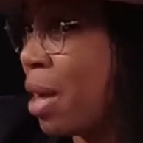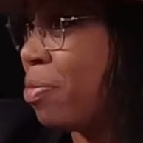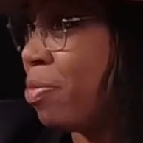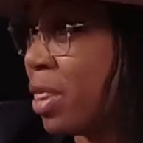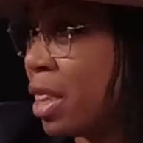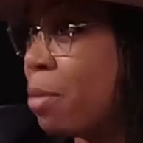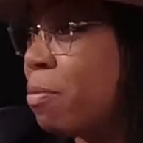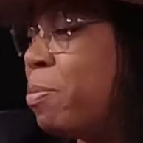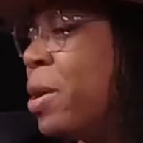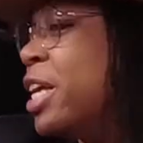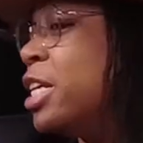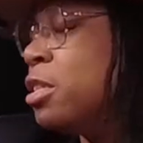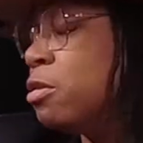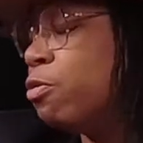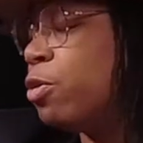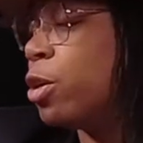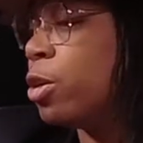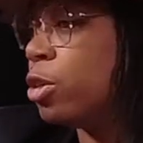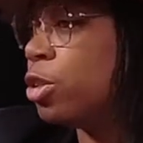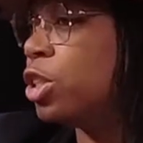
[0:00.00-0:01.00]
the best
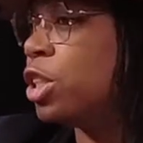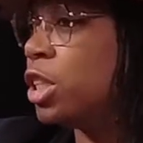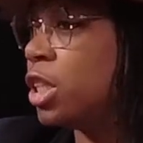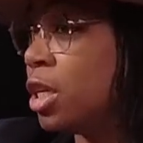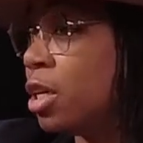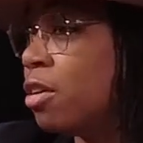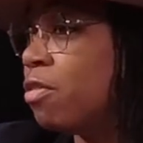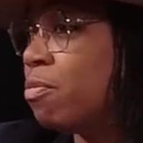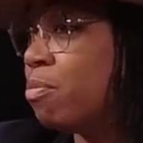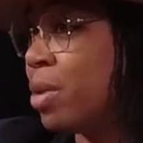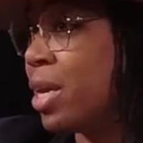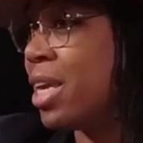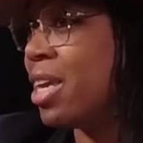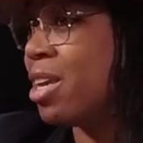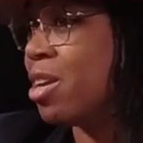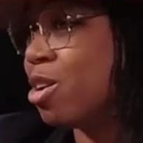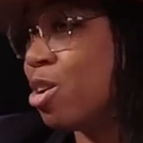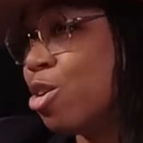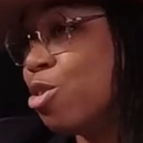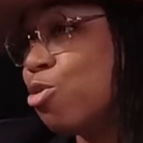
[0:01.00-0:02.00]
version of
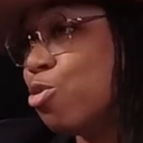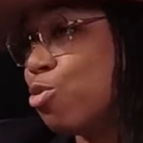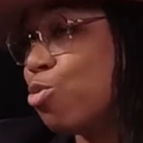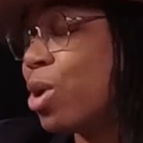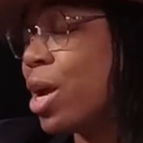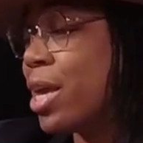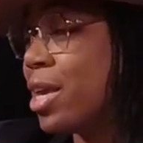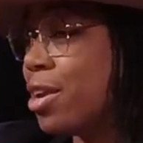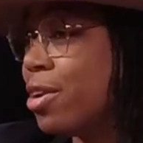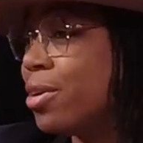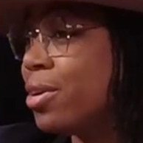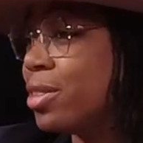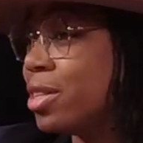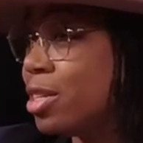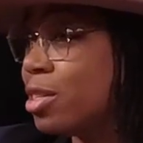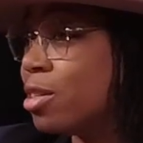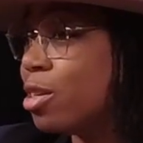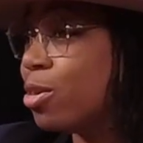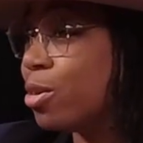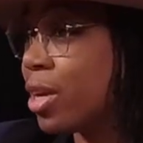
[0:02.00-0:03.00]
me right here at
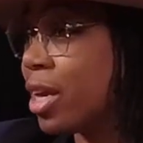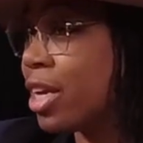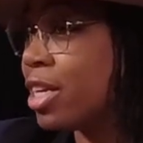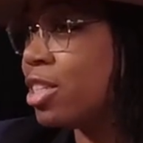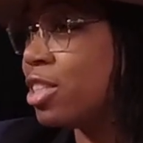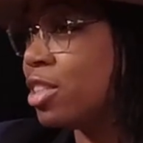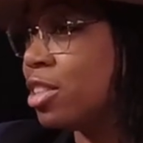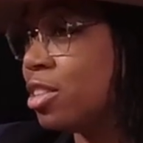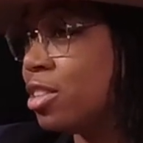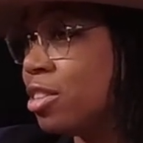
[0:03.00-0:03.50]
this location.